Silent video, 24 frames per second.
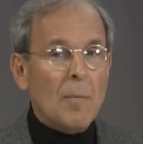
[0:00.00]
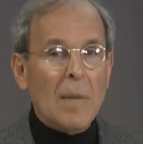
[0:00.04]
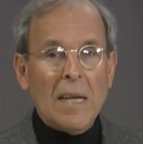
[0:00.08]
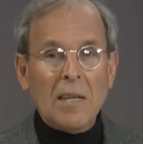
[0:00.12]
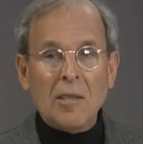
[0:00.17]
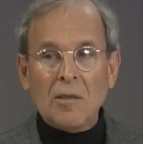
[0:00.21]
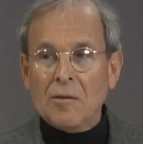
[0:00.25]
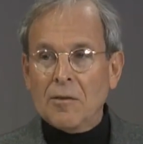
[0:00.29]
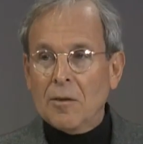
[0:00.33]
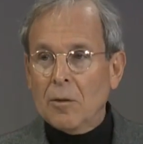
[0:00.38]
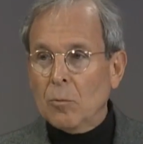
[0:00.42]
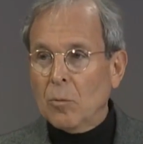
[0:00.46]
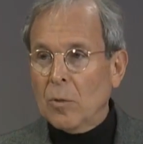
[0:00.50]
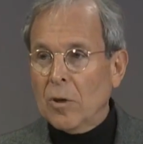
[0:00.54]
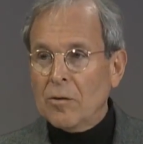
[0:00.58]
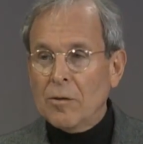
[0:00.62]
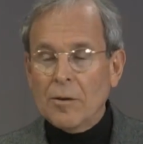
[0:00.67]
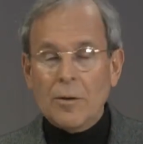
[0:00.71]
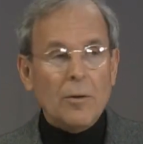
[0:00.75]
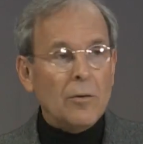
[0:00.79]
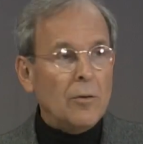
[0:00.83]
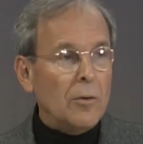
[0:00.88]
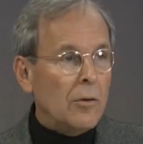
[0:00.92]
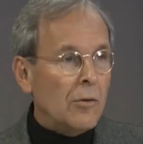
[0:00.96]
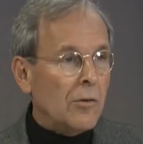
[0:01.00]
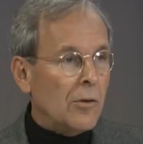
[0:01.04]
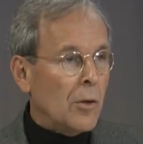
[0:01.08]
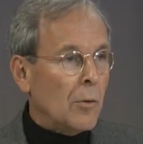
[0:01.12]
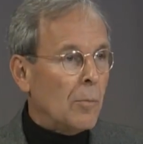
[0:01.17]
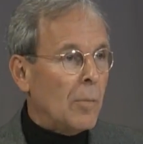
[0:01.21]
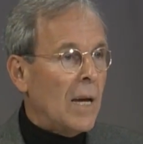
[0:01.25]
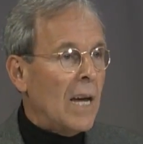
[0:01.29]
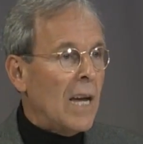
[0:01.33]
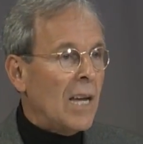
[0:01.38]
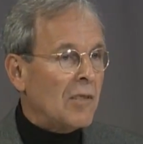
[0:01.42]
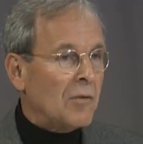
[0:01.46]
medicine once you use your
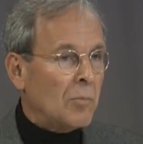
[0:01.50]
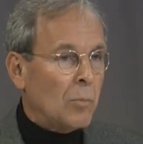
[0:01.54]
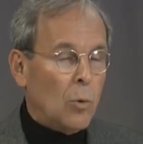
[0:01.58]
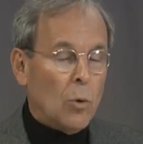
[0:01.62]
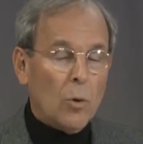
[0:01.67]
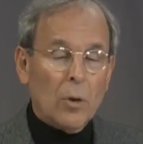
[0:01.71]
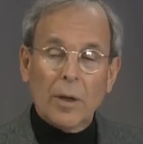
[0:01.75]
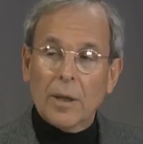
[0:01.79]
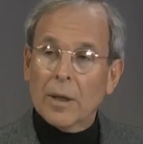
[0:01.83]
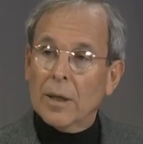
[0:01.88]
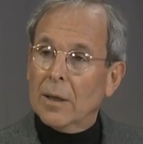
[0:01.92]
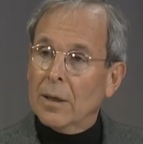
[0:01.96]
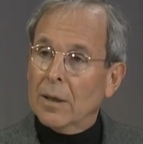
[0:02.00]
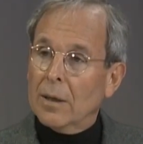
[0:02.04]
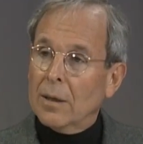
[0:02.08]
passport.